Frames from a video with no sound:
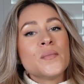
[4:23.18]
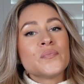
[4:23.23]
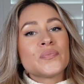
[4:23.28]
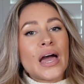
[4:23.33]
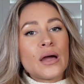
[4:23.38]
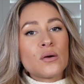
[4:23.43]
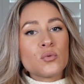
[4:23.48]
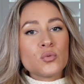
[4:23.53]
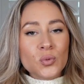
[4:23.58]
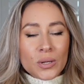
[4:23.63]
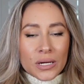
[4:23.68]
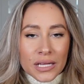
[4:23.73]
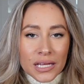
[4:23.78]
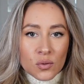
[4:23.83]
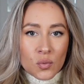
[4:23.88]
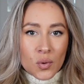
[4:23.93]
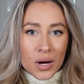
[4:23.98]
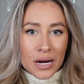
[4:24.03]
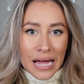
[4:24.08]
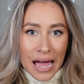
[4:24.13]
I really
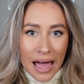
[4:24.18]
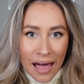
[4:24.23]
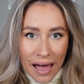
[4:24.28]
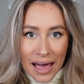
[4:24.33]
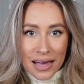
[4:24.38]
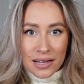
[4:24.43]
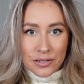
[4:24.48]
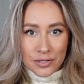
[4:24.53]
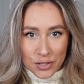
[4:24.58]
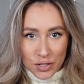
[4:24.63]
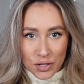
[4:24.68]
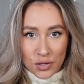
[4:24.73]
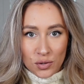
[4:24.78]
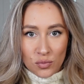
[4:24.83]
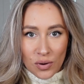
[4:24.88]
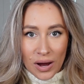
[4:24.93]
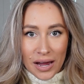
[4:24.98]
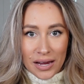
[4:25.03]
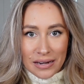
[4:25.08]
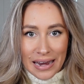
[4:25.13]
want to ask you
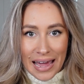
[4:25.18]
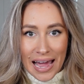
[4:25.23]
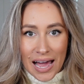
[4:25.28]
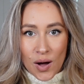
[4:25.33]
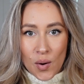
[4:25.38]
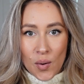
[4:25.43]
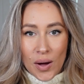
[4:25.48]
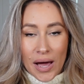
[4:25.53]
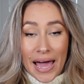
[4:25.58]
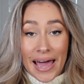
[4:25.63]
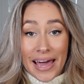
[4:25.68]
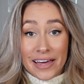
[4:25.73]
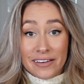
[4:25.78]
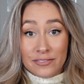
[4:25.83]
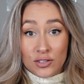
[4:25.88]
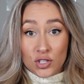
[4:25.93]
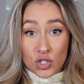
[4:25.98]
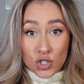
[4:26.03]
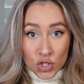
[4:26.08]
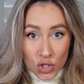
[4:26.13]
right now, have
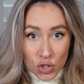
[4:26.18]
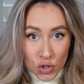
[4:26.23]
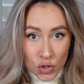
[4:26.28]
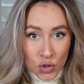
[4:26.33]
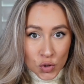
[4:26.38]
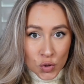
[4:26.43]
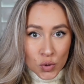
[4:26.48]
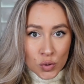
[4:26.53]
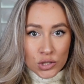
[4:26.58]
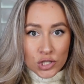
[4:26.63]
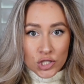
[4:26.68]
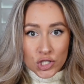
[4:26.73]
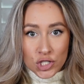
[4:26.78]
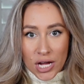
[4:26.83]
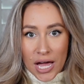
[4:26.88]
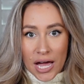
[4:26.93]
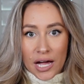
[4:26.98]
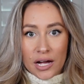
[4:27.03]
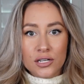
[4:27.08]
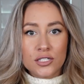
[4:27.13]
you
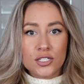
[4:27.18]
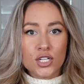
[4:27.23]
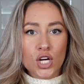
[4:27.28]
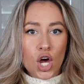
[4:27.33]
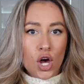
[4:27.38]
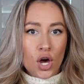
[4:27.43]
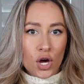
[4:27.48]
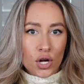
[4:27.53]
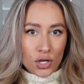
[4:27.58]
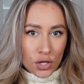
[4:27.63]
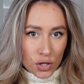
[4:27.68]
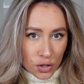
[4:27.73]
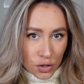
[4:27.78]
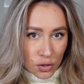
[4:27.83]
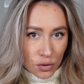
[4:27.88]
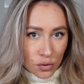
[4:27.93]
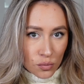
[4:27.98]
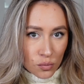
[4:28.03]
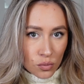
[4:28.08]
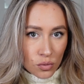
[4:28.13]
checked on
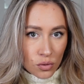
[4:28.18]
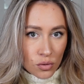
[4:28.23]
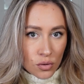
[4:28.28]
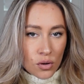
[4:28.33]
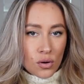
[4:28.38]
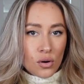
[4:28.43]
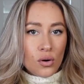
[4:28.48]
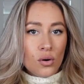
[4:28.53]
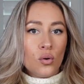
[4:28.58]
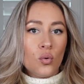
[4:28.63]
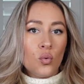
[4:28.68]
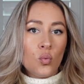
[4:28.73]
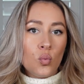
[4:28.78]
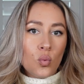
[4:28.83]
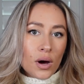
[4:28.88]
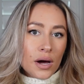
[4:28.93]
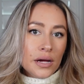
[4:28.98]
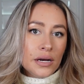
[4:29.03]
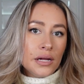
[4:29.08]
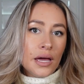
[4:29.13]
you?
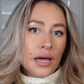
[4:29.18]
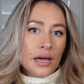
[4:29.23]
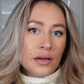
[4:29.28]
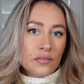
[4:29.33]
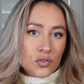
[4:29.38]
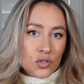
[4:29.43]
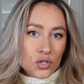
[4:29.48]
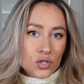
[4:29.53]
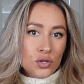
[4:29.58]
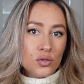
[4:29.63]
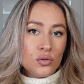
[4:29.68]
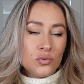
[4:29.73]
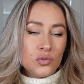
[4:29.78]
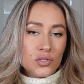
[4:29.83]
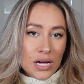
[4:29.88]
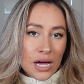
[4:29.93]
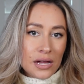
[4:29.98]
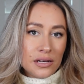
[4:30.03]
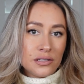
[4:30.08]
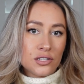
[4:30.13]
What have you
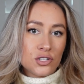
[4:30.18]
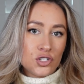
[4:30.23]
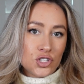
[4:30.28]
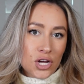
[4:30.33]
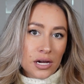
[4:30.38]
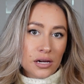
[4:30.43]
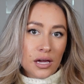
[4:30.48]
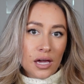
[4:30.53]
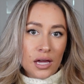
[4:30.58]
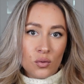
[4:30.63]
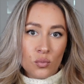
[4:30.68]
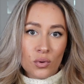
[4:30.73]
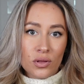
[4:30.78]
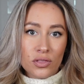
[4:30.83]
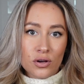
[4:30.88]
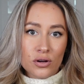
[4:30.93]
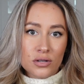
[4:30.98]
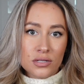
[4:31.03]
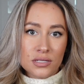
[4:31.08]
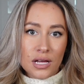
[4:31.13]
done to check in with
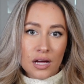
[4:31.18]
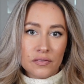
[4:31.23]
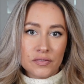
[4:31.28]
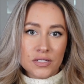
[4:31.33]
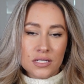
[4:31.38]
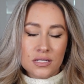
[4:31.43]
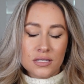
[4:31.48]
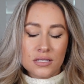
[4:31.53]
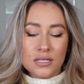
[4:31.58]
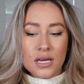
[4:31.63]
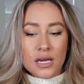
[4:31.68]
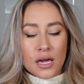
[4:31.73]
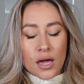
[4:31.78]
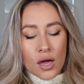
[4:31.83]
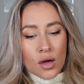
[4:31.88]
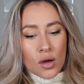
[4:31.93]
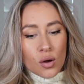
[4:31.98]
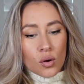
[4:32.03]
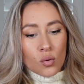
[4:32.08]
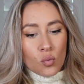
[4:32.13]
yourself to see
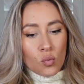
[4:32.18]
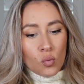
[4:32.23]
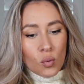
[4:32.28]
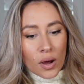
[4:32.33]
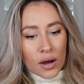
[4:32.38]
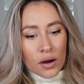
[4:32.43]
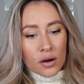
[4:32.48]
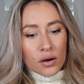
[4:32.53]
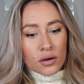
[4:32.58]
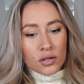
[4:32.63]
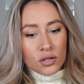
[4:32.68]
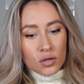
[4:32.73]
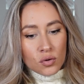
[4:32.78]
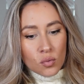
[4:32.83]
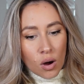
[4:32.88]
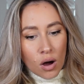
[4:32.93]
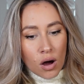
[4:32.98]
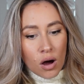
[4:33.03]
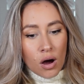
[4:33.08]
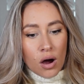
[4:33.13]
where
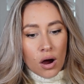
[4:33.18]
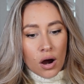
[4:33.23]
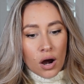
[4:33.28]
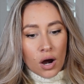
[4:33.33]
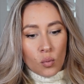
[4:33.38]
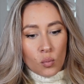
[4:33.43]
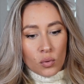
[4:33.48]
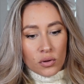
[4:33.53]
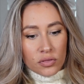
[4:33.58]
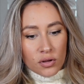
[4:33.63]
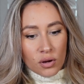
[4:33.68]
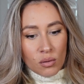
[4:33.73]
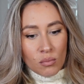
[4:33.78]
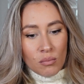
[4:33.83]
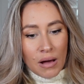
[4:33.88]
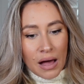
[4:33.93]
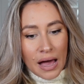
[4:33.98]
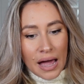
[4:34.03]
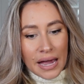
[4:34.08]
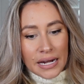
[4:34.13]
you are with your
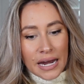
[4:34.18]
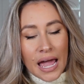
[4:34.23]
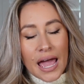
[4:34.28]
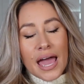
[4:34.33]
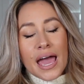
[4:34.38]
mind?